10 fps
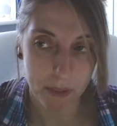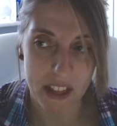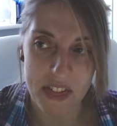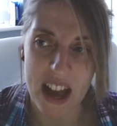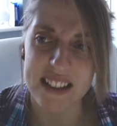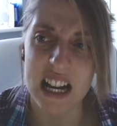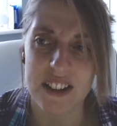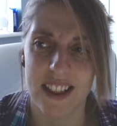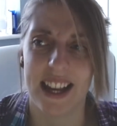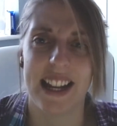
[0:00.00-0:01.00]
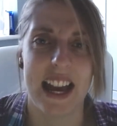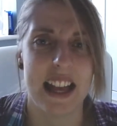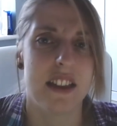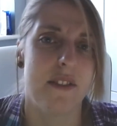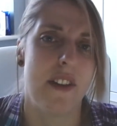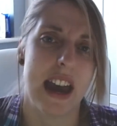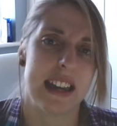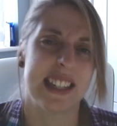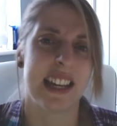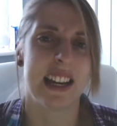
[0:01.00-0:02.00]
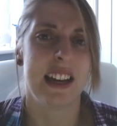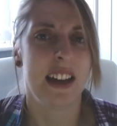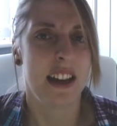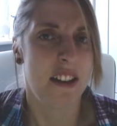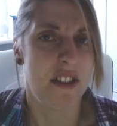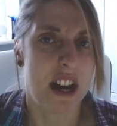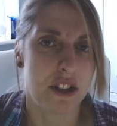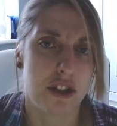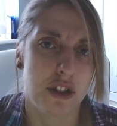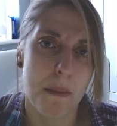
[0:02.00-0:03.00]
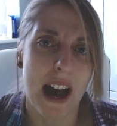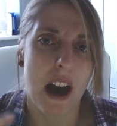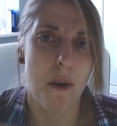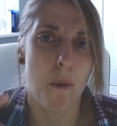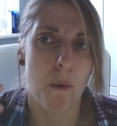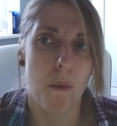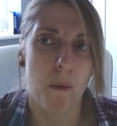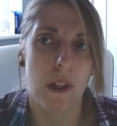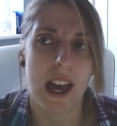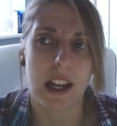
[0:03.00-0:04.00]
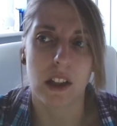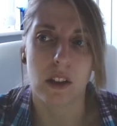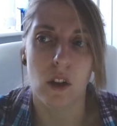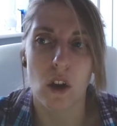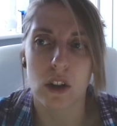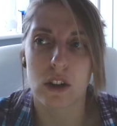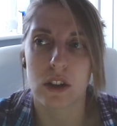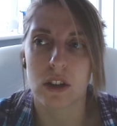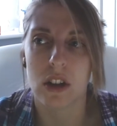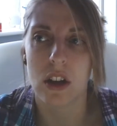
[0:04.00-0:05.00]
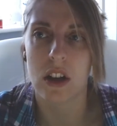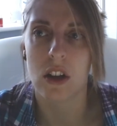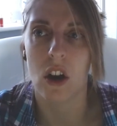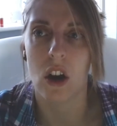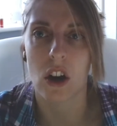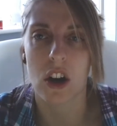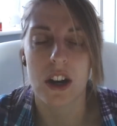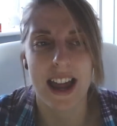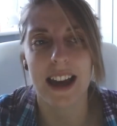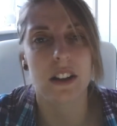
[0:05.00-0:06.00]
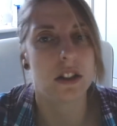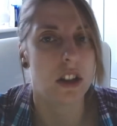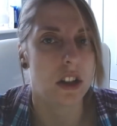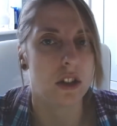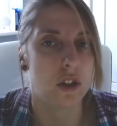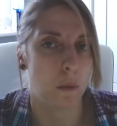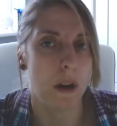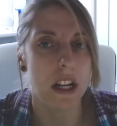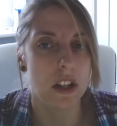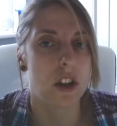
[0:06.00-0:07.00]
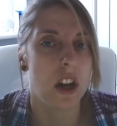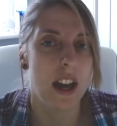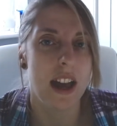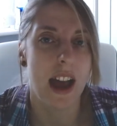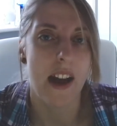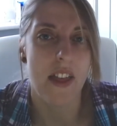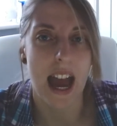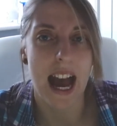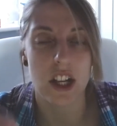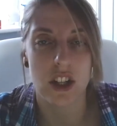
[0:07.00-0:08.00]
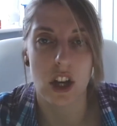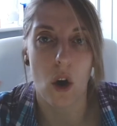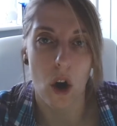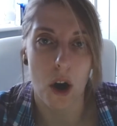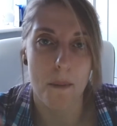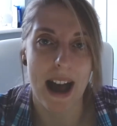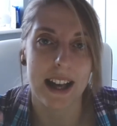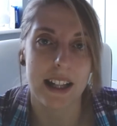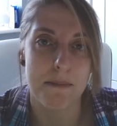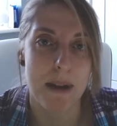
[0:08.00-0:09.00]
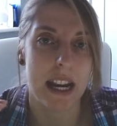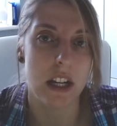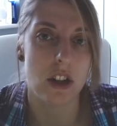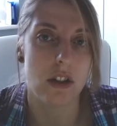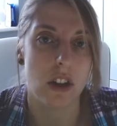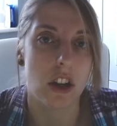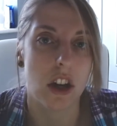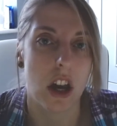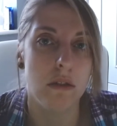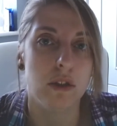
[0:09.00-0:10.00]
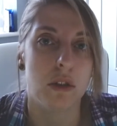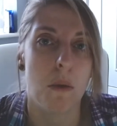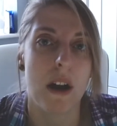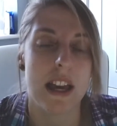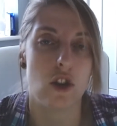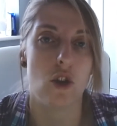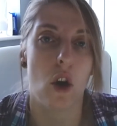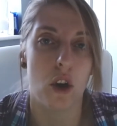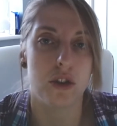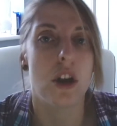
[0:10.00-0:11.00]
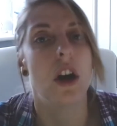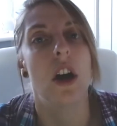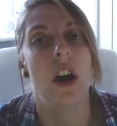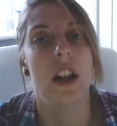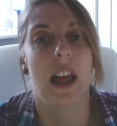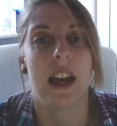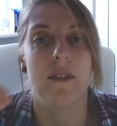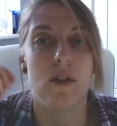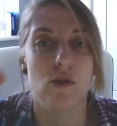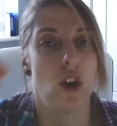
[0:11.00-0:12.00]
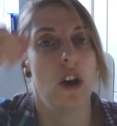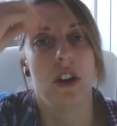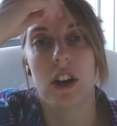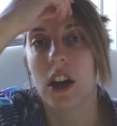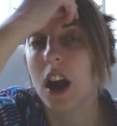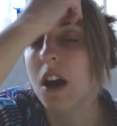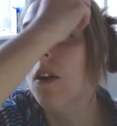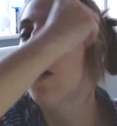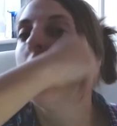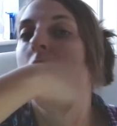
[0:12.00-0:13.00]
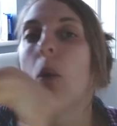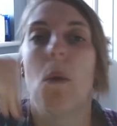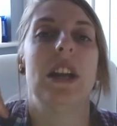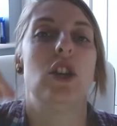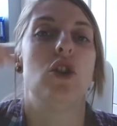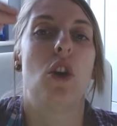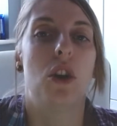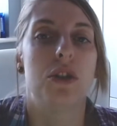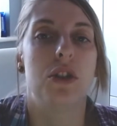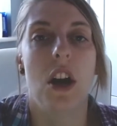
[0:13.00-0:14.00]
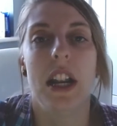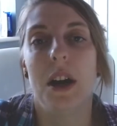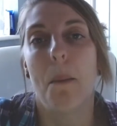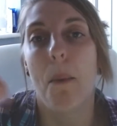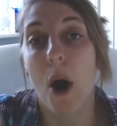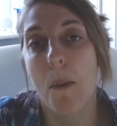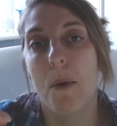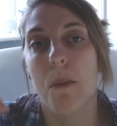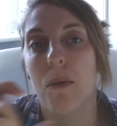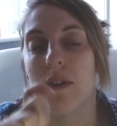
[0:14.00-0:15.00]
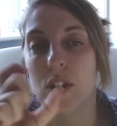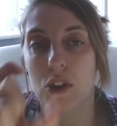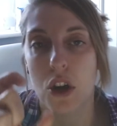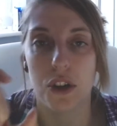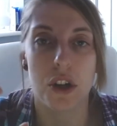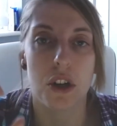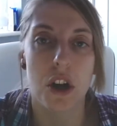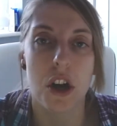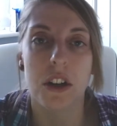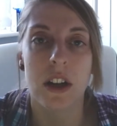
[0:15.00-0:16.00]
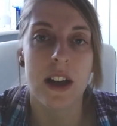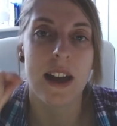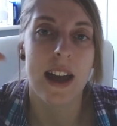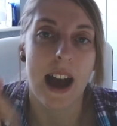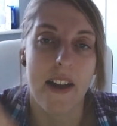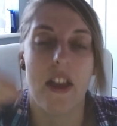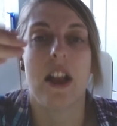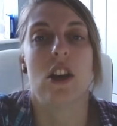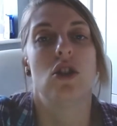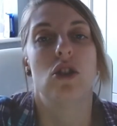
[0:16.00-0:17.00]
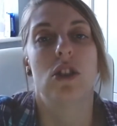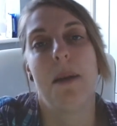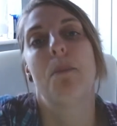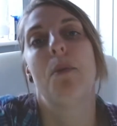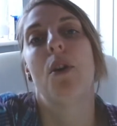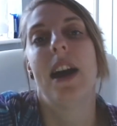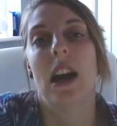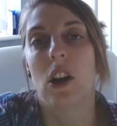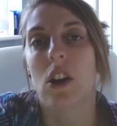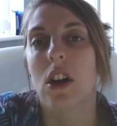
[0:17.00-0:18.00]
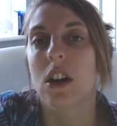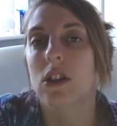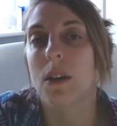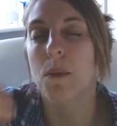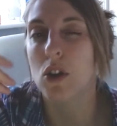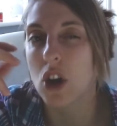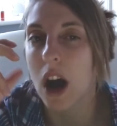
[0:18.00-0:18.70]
That's actually like an interface that somehow like logs or connects to your Switch, and it actually automatically manages the queue. So when it's your turn, like if you join the queue, when it's your turn, it'll pop up with a dodo code, and then you can just input it and go. So I'm not sure